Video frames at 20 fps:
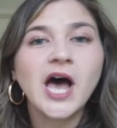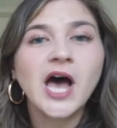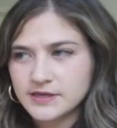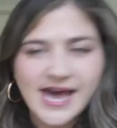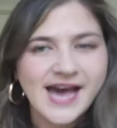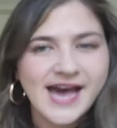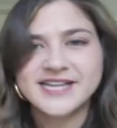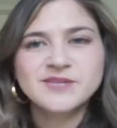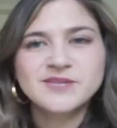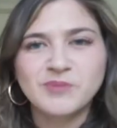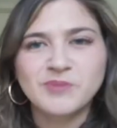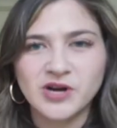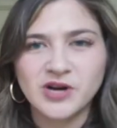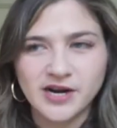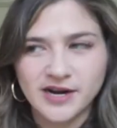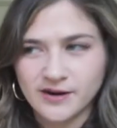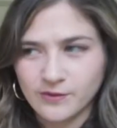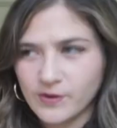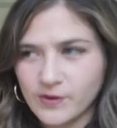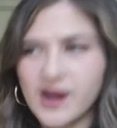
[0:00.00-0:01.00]

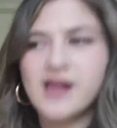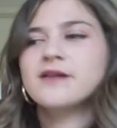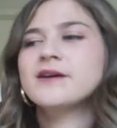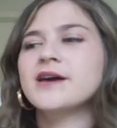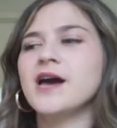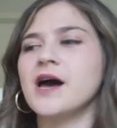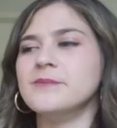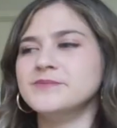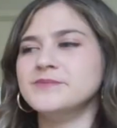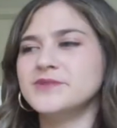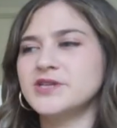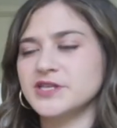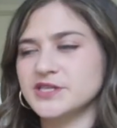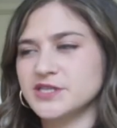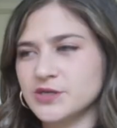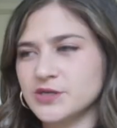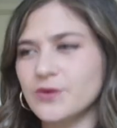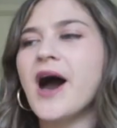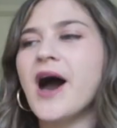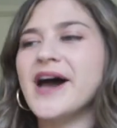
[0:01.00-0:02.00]
Casper. Welcome to the
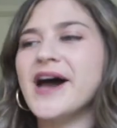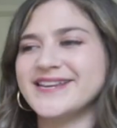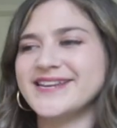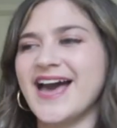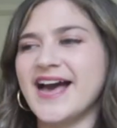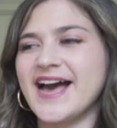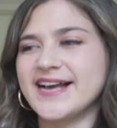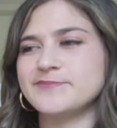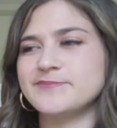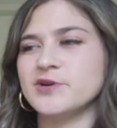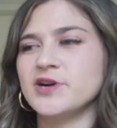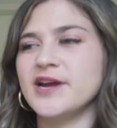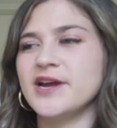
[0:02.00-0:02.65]
squad, Casper.